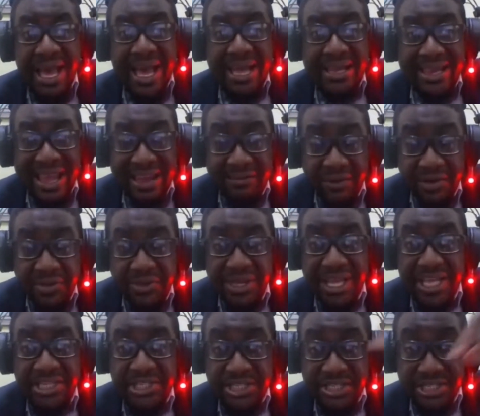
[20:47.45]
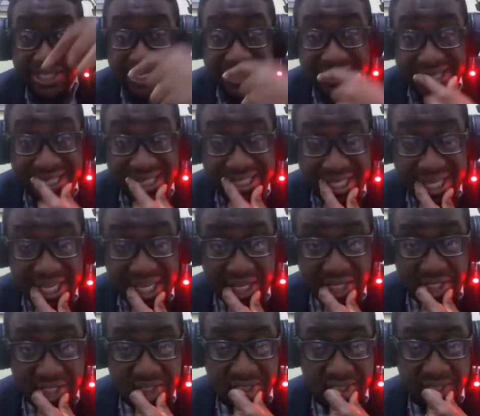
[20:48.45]
and everything else is just
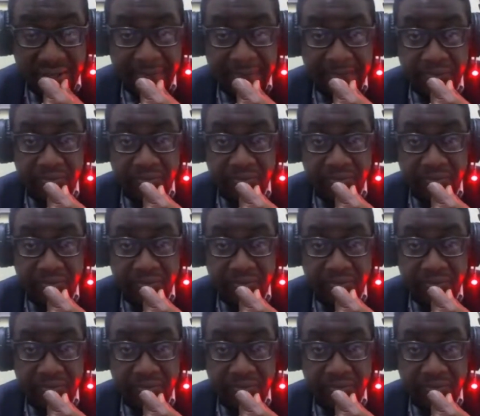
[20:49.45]
details,